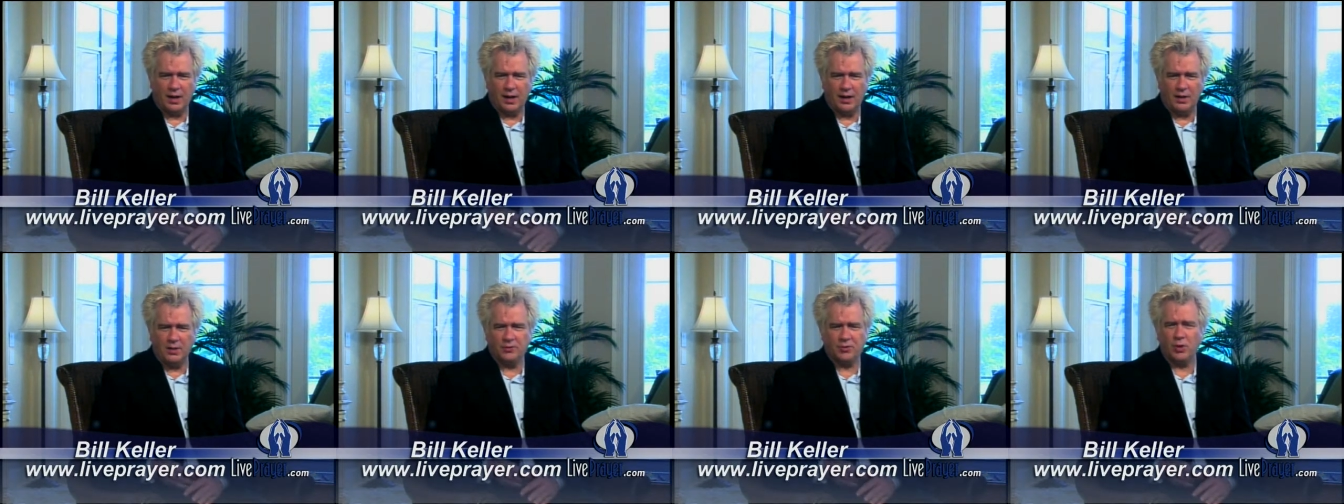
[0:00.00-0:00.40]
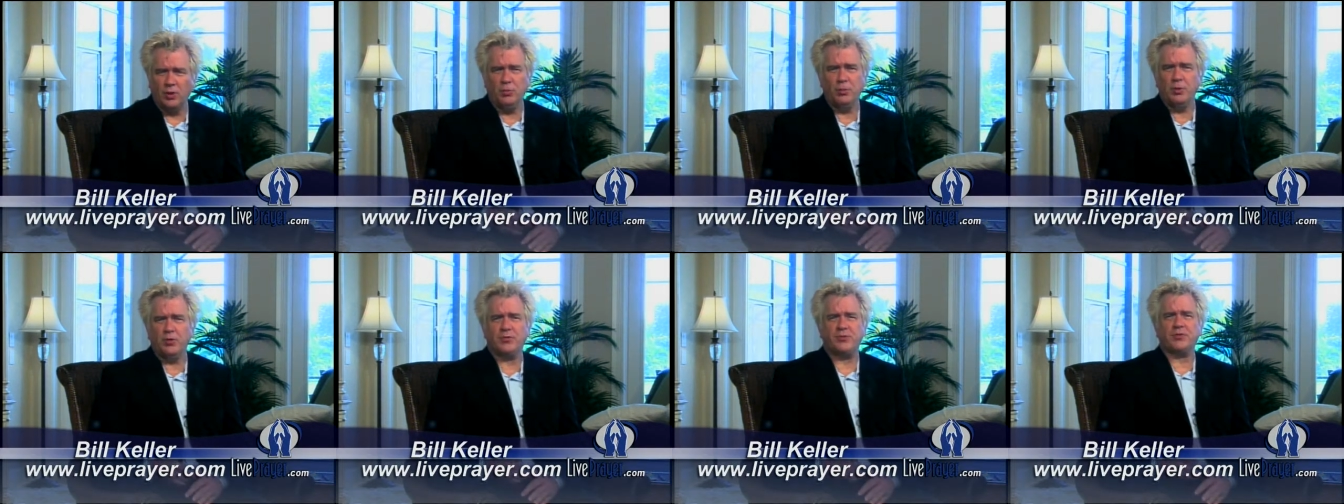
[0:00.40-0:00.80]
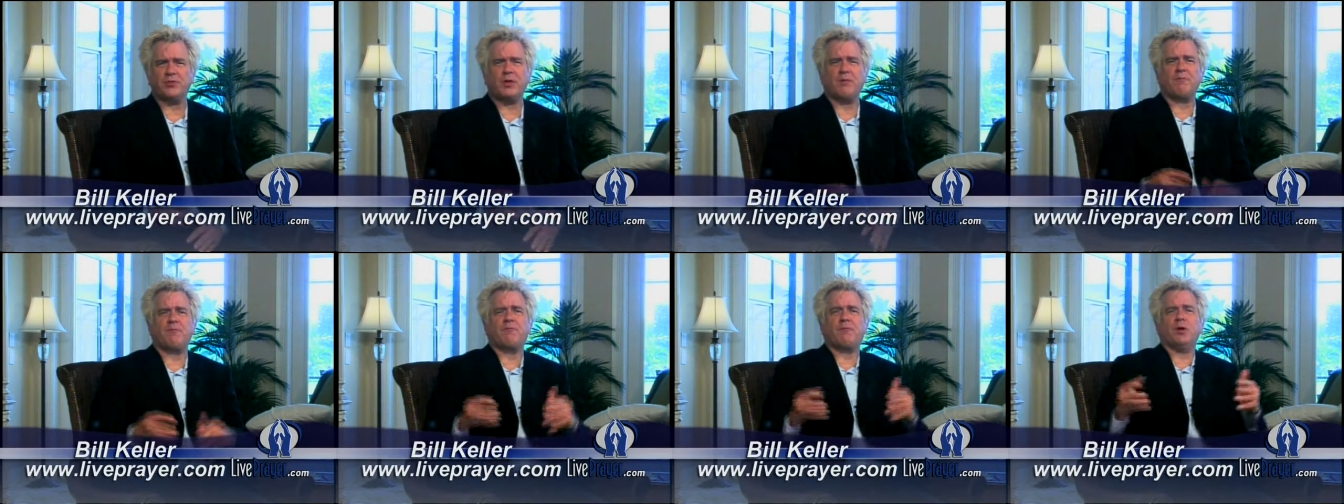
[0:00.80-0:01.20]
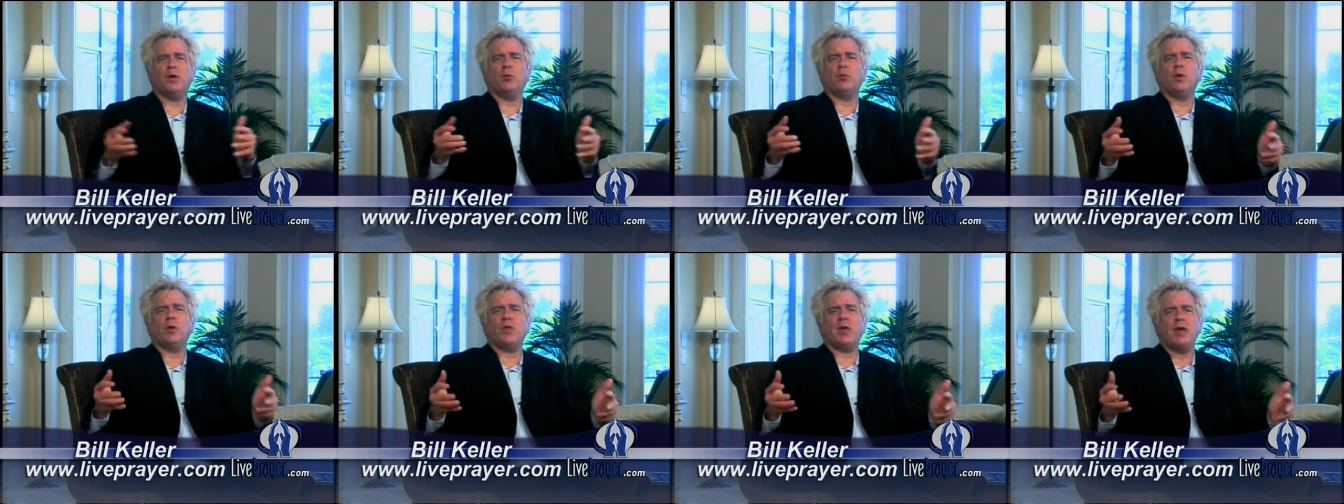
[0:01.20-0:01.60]
it's almost as I'm
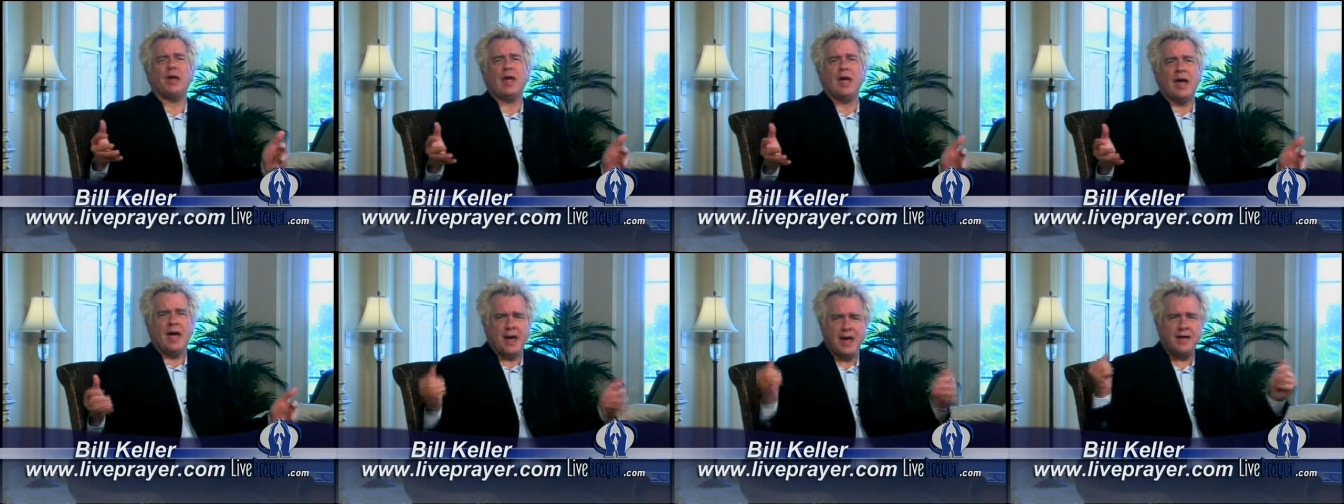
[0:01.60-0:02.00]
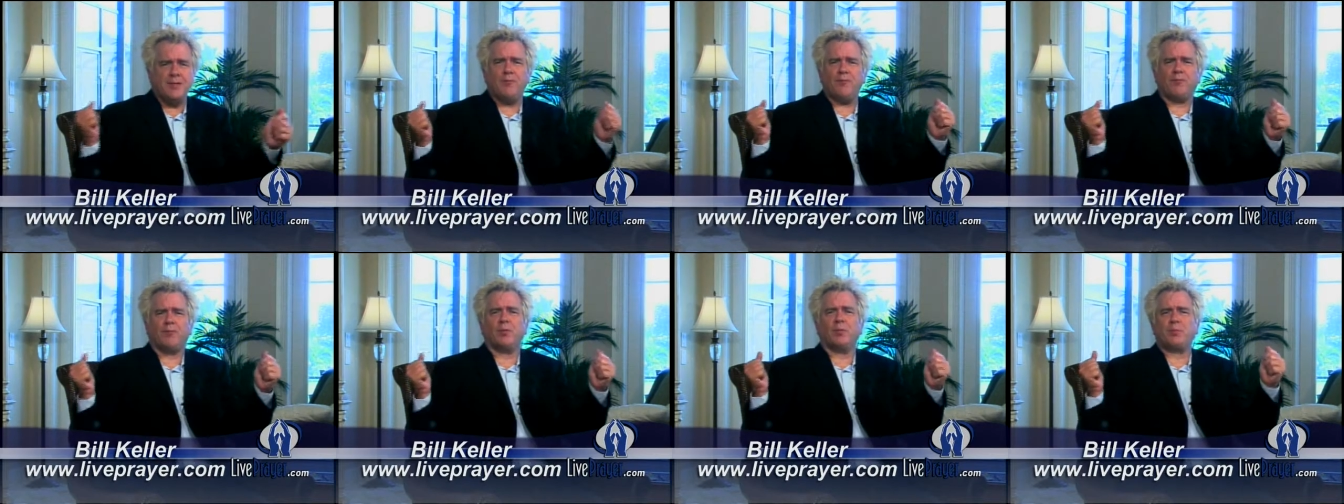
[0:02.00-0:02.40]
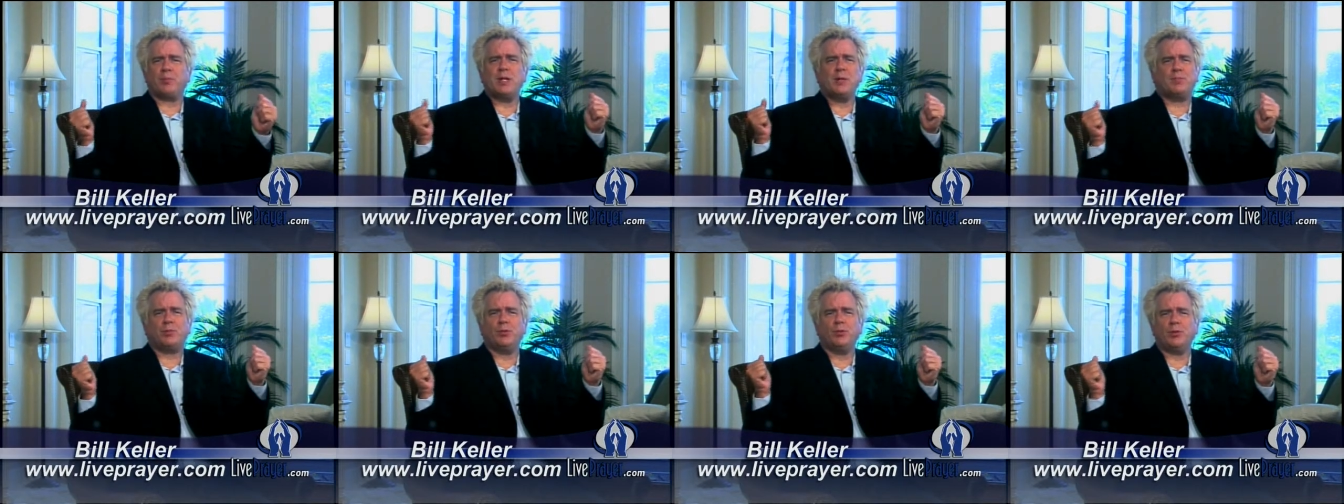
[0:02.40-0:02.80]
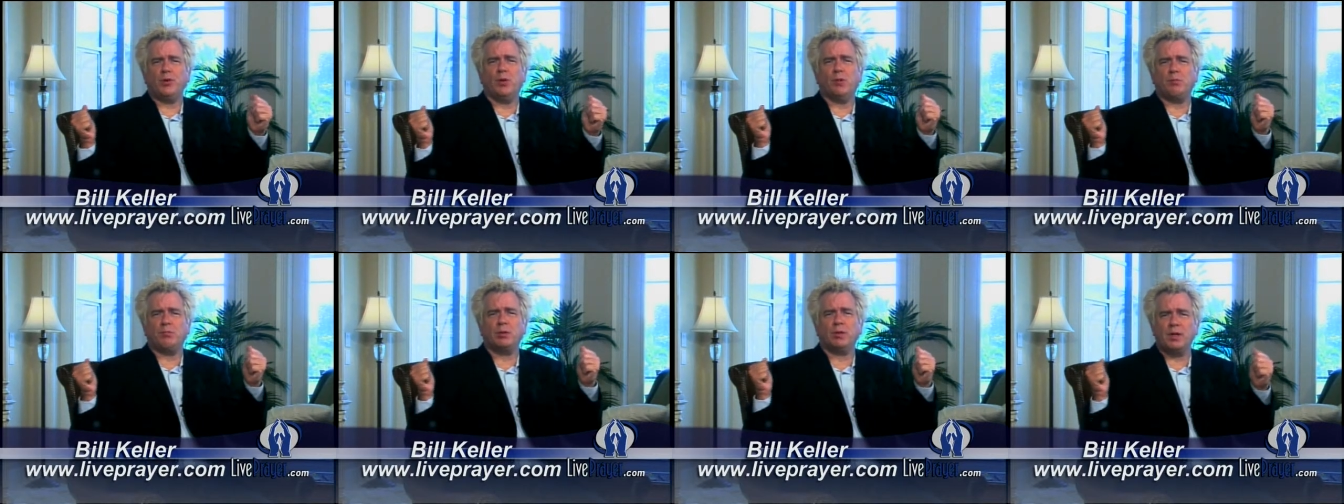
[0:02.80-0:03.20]
filled with hate for people who
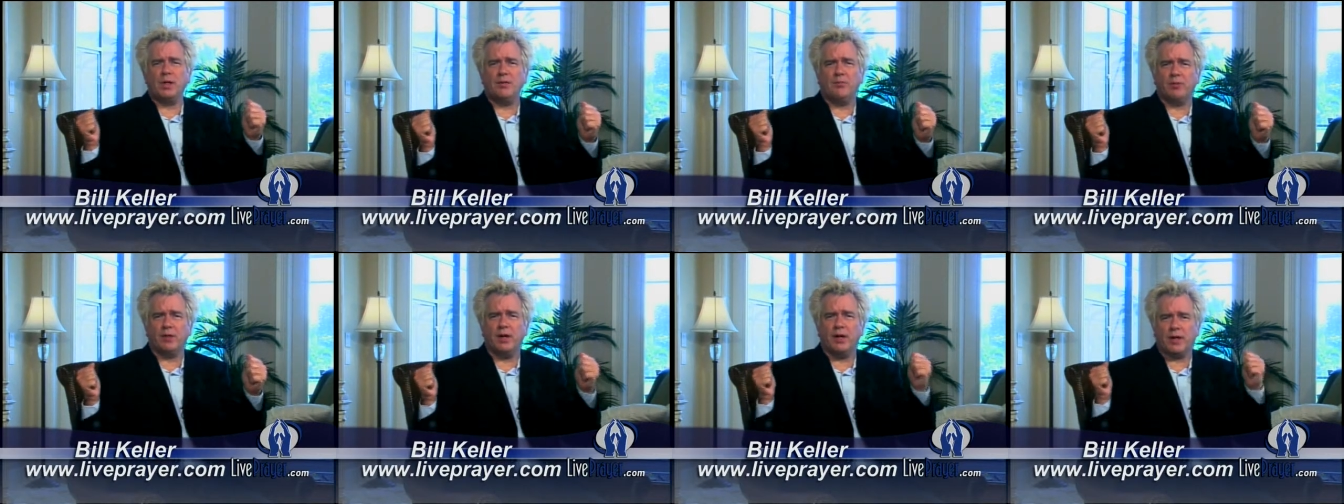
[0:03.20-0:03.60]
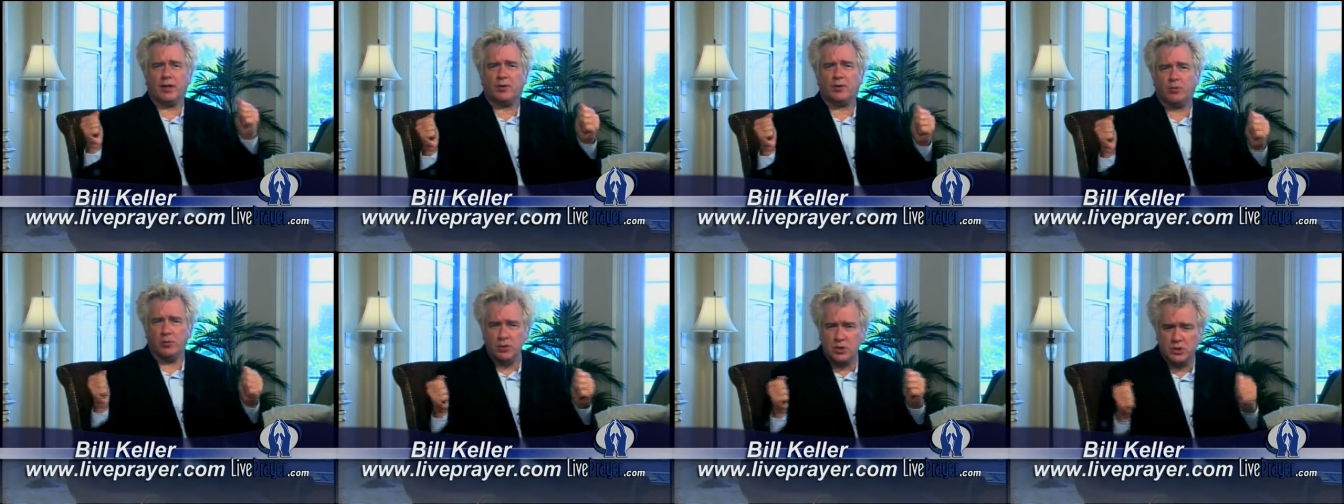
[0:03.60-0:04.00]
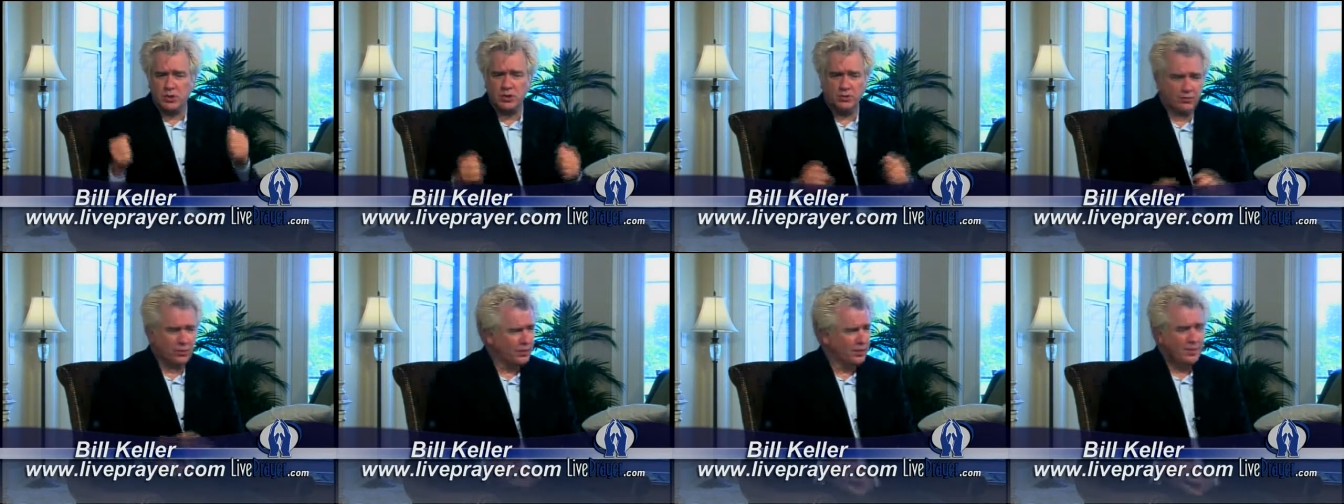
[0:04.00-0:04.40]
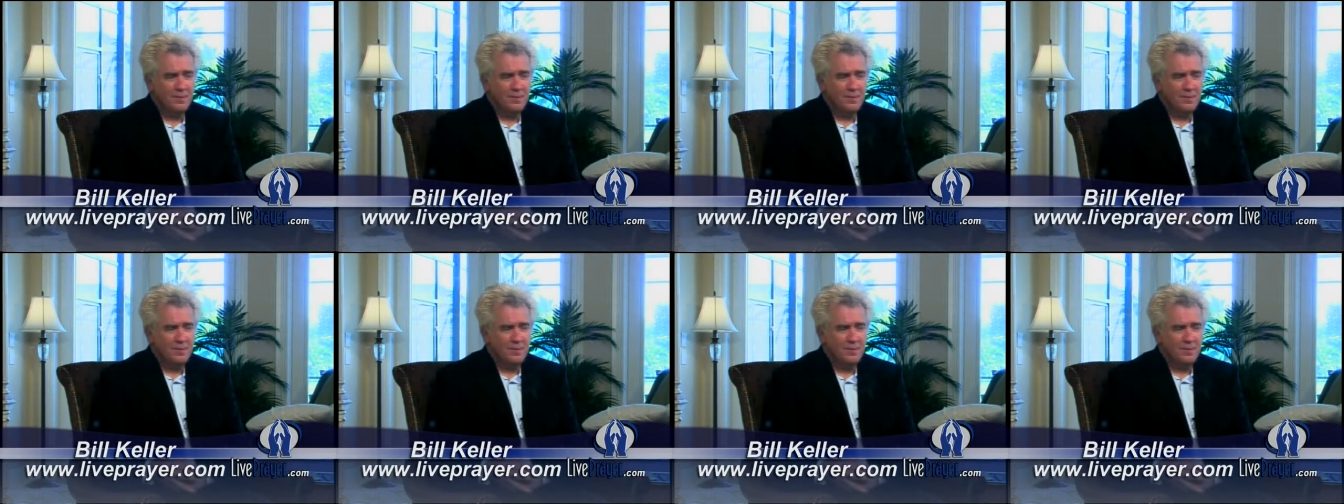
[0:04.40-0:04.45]
don't believe like Christians.